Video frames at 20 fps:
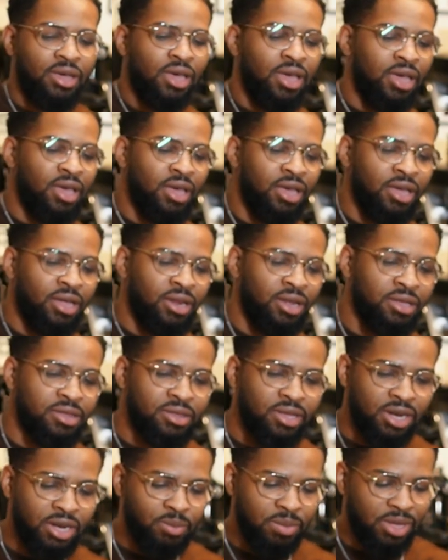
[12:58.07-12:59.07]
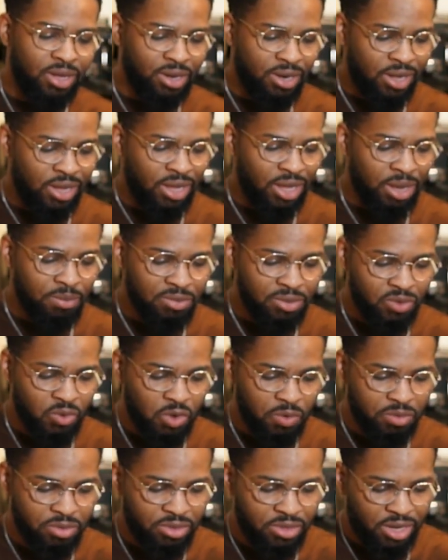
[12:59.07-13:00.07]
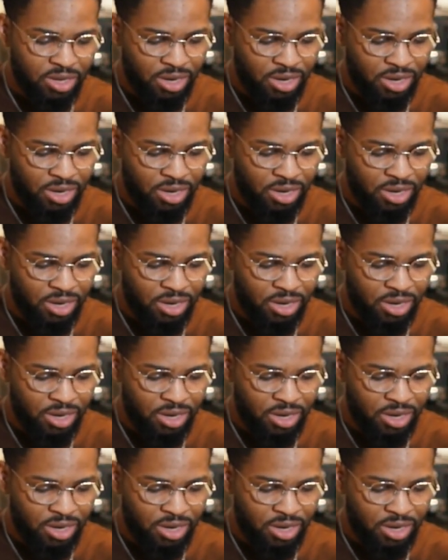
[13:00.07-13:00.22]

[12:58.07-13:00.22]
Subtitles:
And instead of being like, I'm so upset